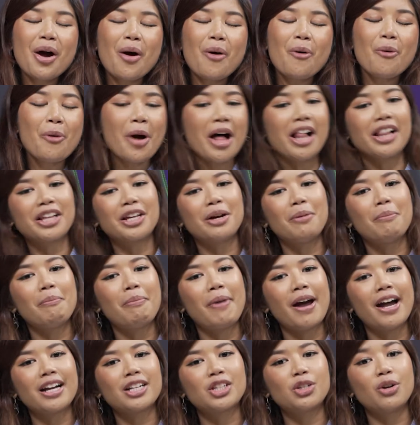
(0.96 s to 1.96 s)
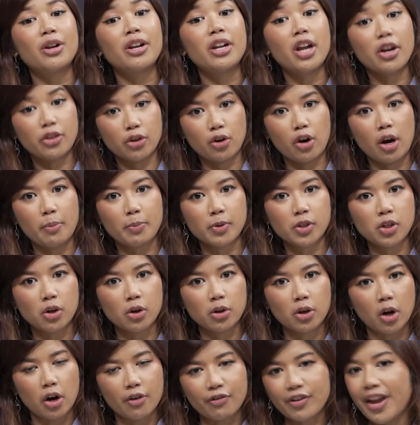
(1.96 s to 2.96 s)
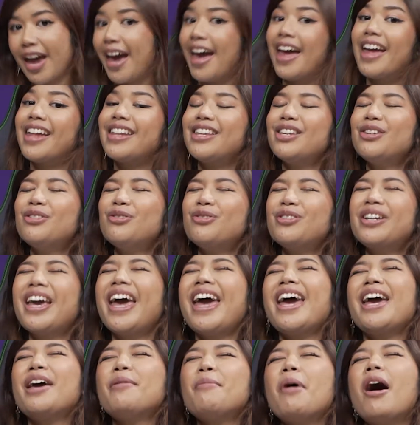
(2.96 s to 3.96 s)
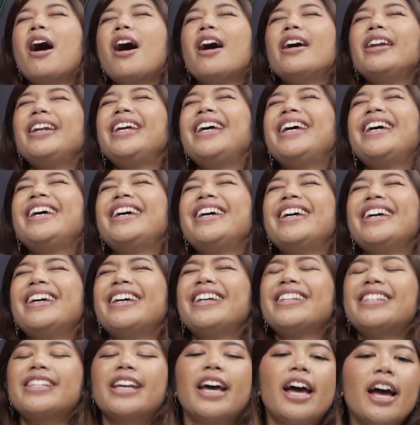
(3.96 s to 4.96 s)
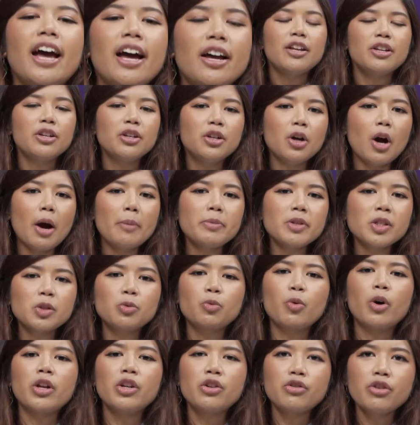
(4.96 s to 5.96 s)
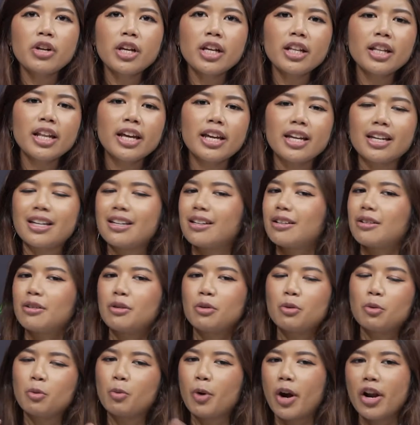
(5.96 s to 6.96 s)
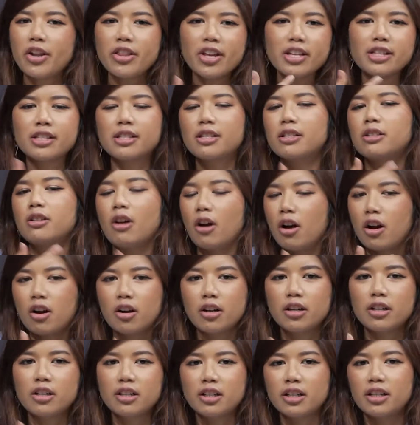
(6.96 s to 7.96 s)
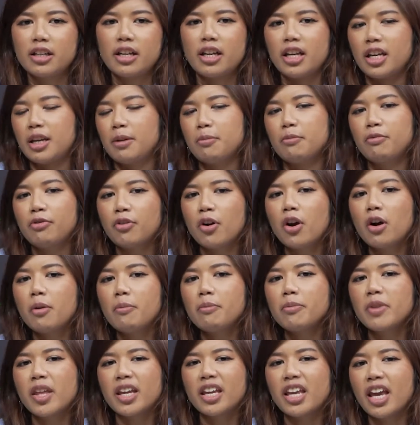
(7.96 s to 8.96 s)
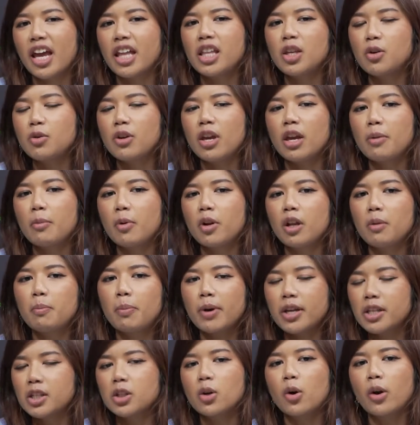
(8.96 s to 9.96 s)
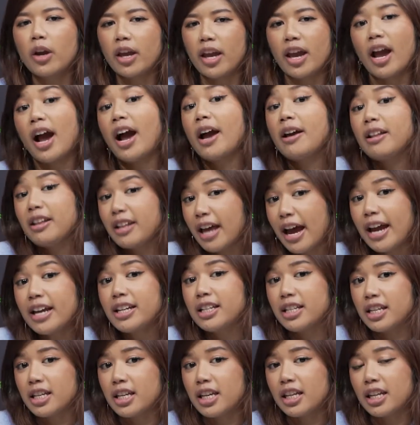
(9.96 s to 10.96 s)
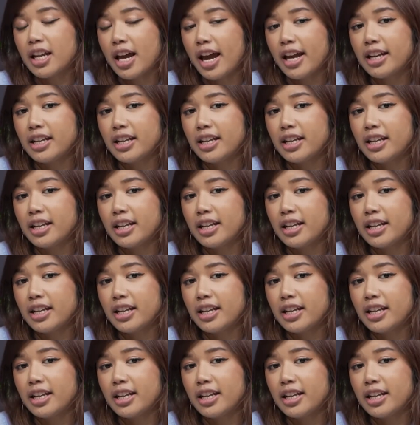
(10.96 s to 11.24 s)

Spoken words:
welcome back to another episode of Can You Game On It? You know, I'm just wondering like where that song came from, like Can You Game On It? But it's okay, I dig it.